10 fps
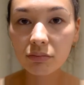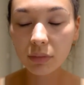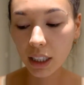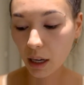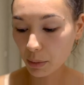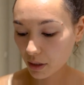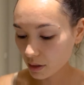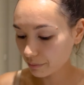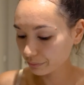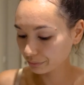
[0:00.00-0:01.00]
it
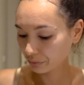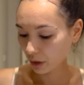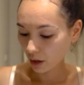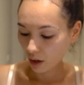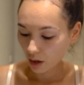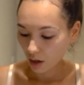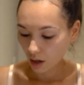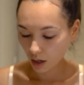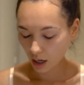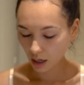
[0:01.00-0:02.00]
happens.
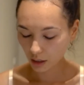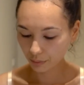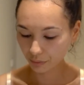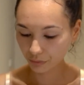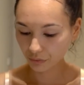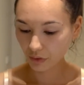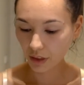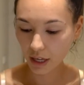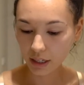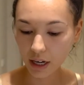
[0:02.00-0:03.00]

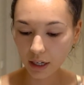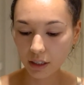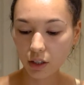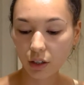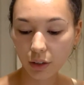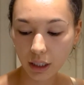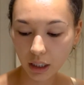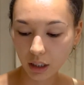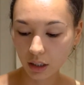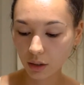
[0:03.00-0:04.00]
Then I go
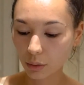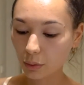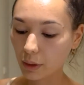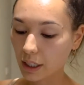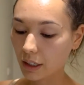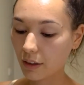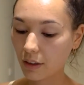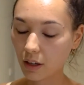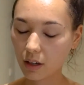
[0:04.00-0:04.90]
in with